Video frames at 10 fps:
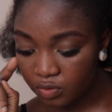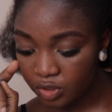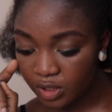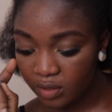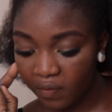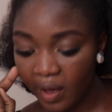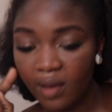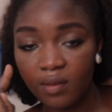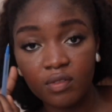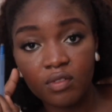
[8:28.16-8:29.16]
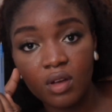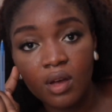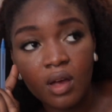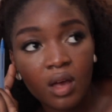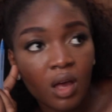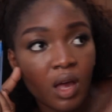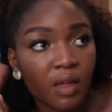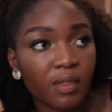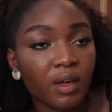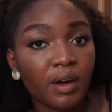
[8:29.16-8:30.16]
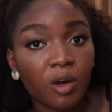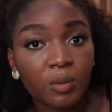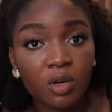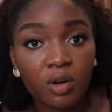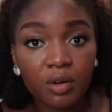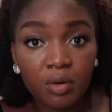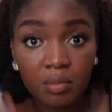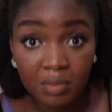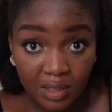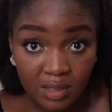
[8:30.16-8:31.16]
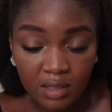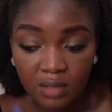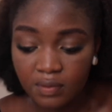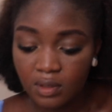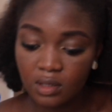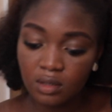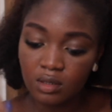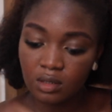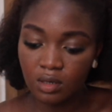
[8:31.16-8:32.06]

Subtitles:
for day 5. And then I'll be going home this evening.